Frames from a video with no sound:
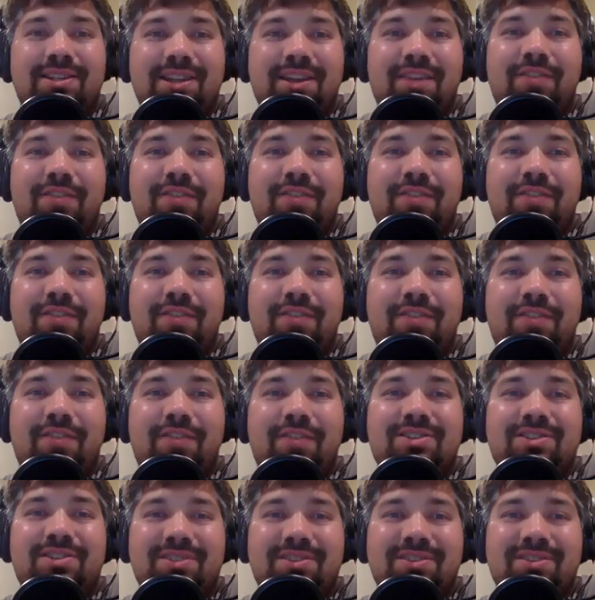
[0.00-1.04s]
definitely
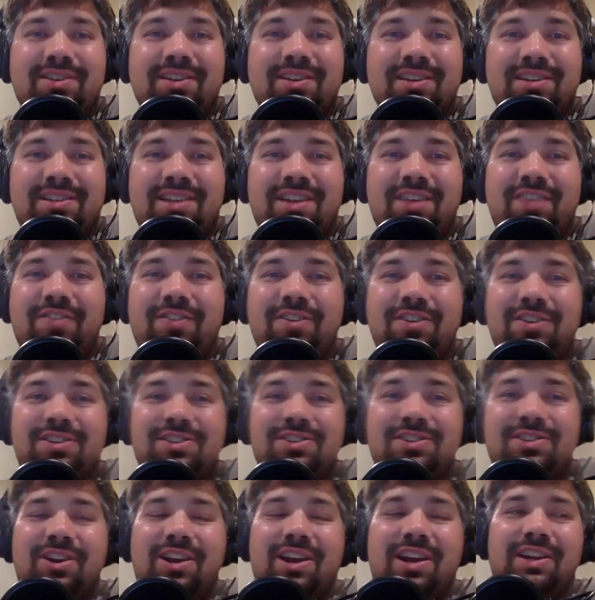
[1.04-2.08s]
it's definitely
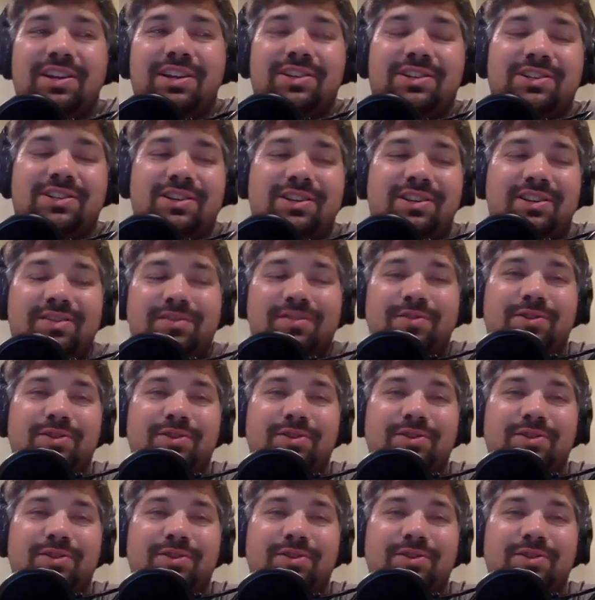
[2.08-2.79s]
strange for